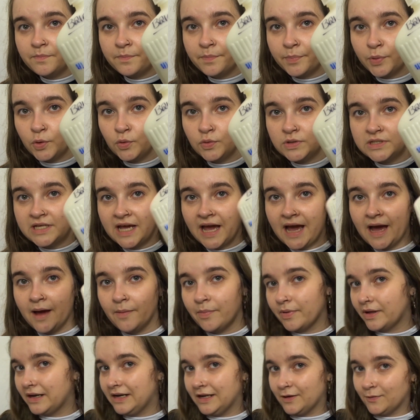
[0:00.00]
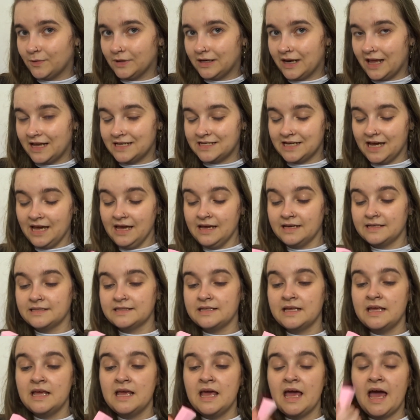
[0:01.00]
bald cap liquid latex,
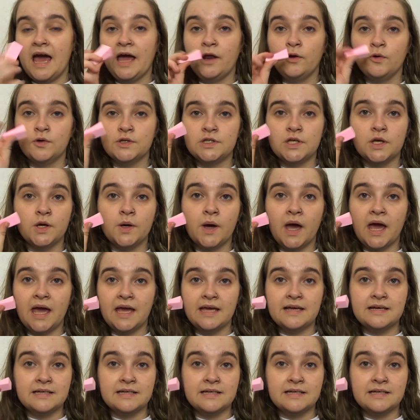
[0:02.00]
and also a